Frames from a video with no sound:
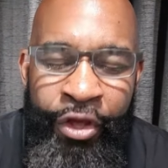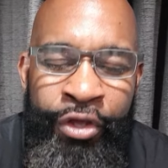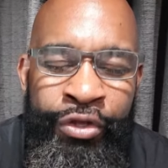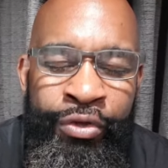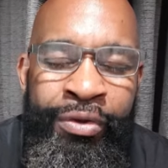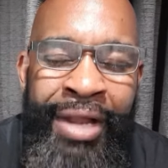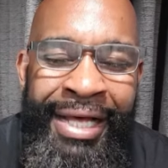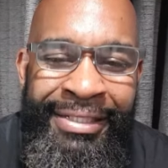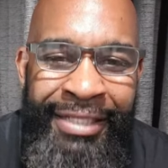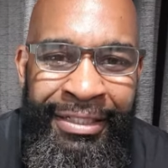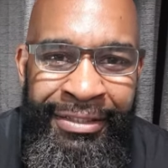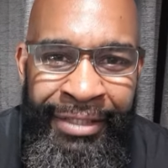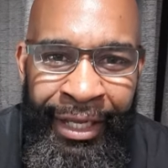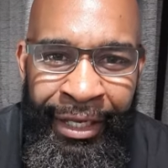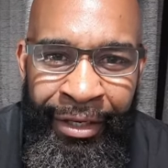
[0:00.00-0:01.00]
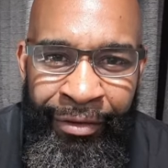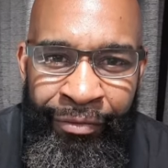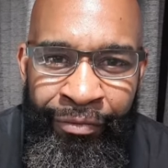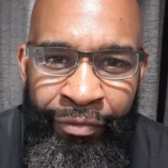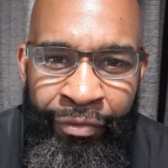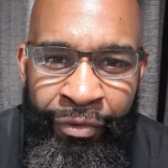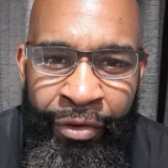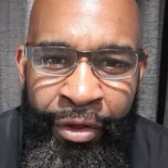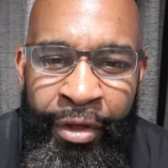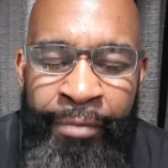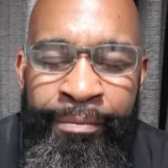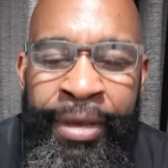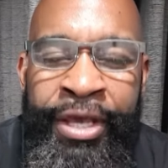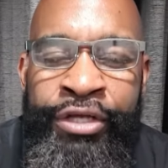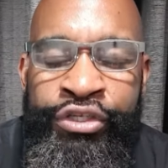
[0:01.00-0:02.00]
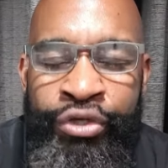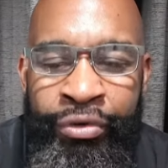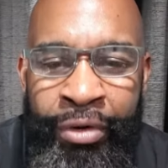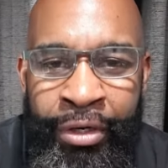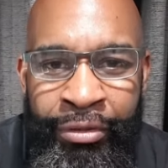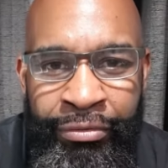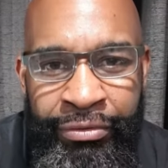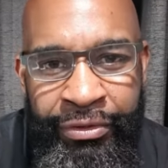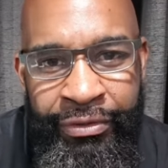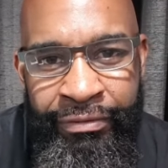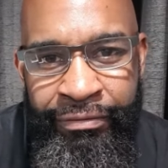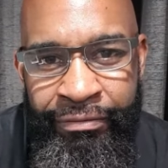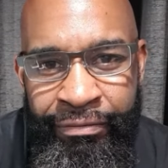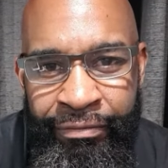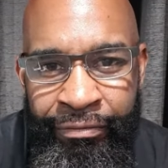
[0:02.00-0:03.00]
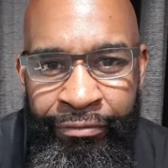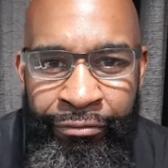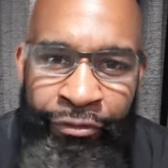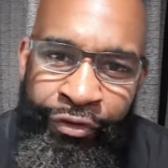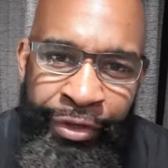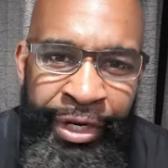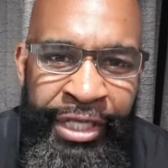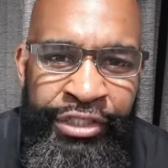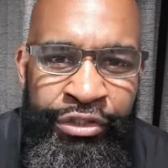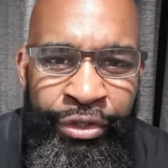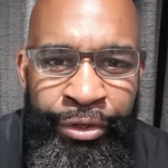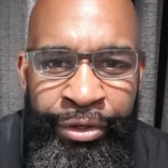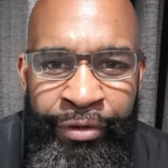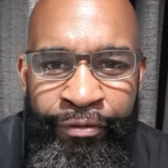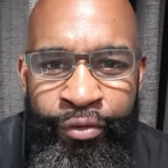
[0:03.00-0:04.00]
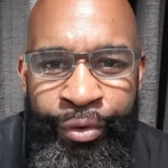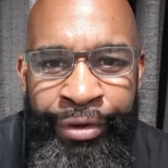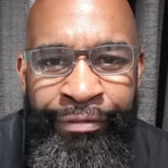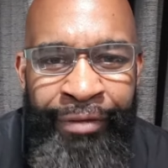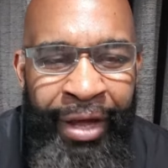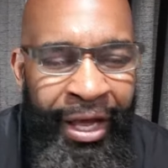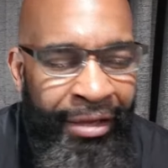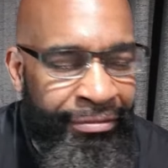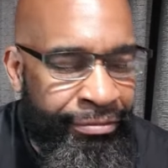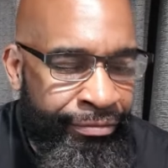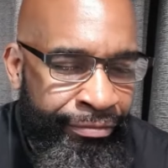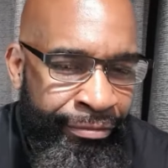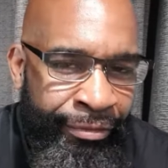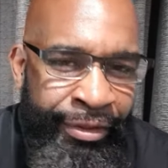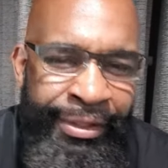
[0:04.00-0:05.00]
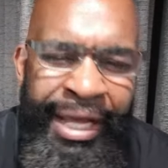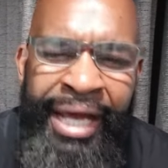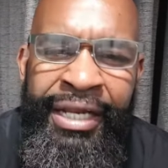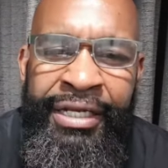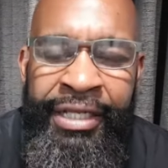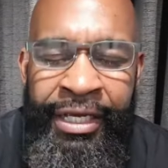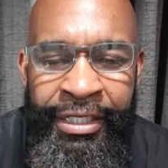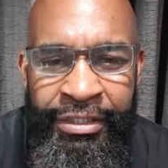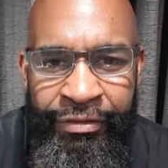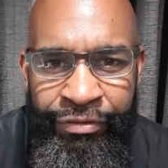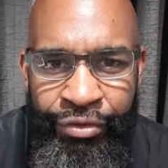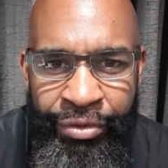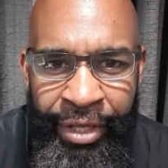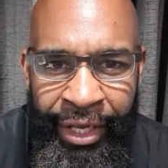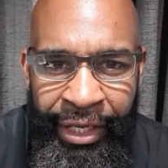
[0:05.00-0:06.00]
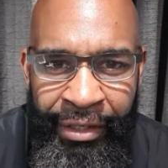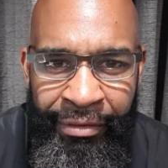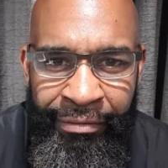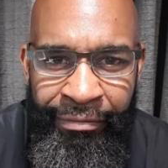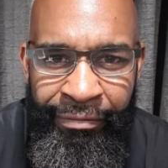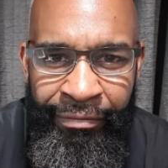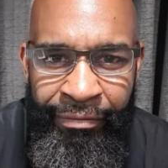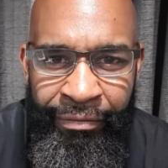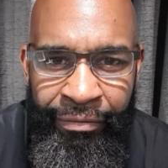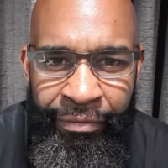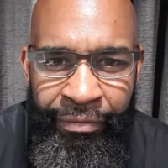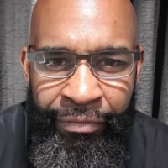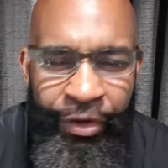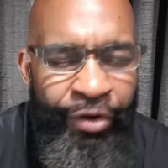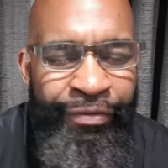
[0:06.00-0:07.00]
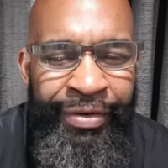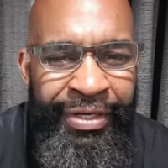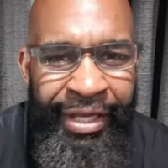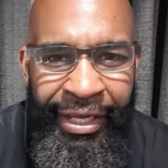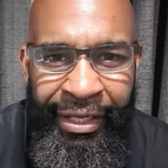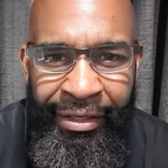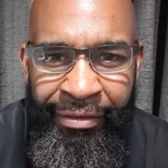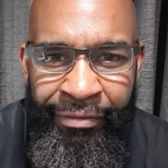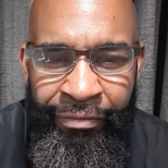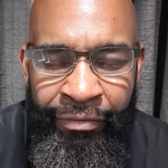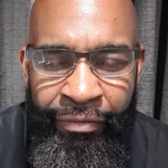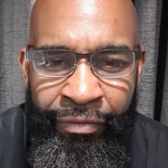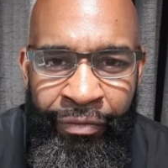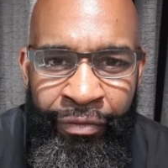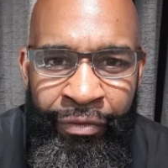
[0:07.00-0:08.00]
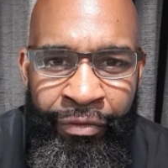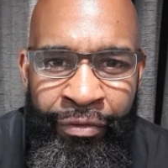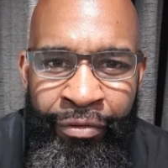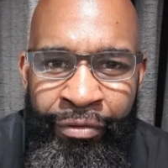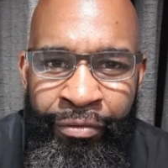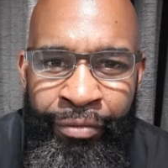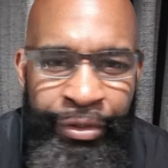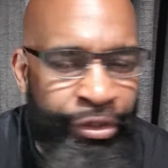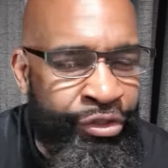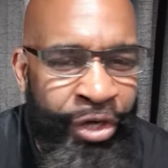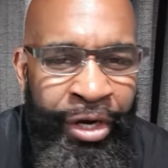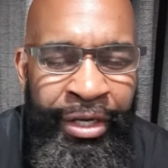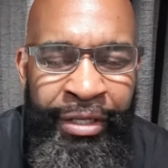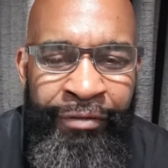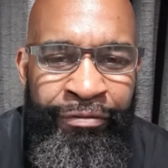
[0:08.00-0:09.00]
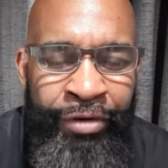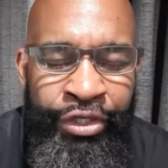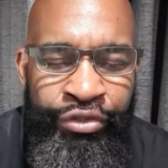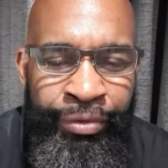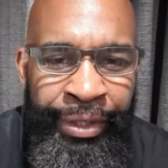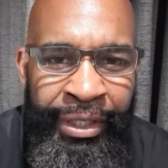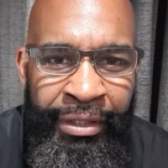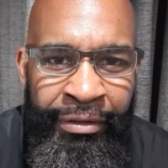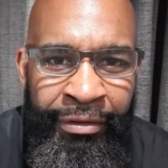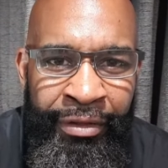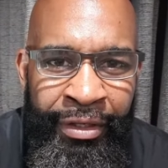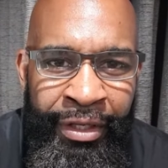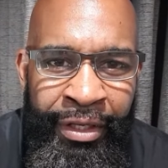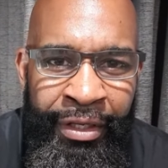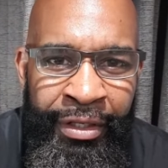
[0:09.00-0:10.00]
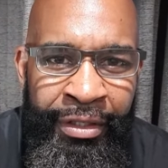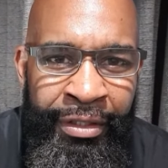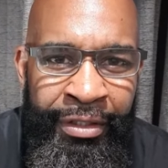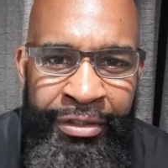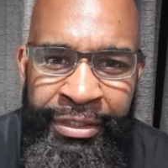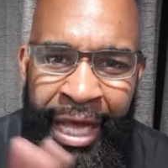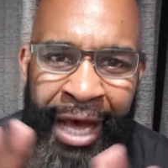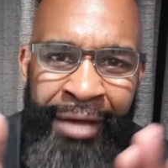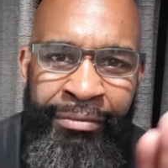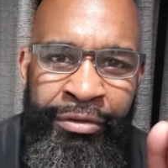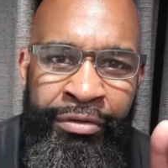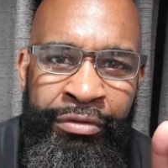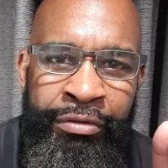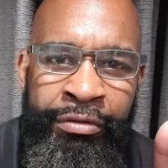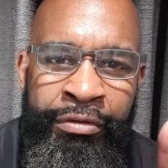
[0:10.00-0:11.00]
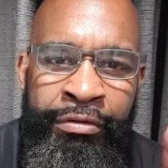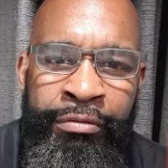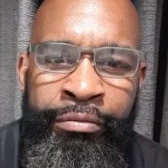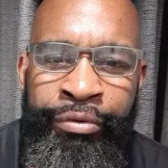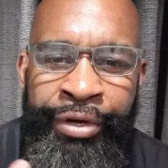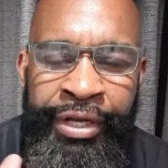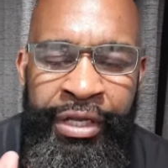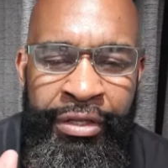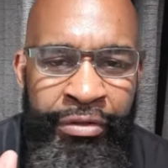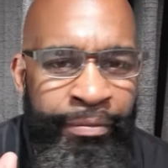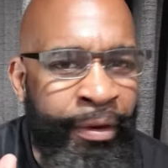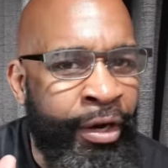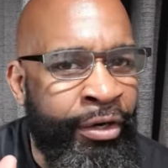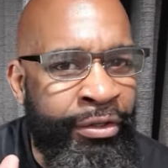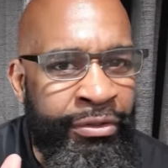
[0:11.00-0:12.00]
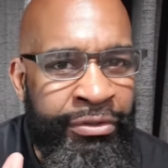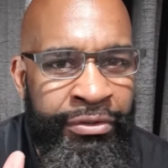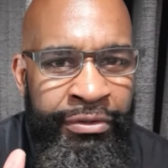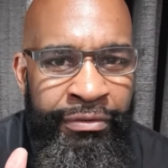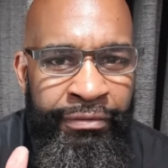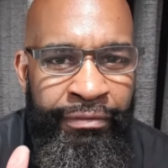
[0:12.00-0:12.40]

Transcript: Utilize that saying. Make it your own for the next 30, 45, 90 days if you can. Every day. When you start to get frustrated, stop, breathe, pause.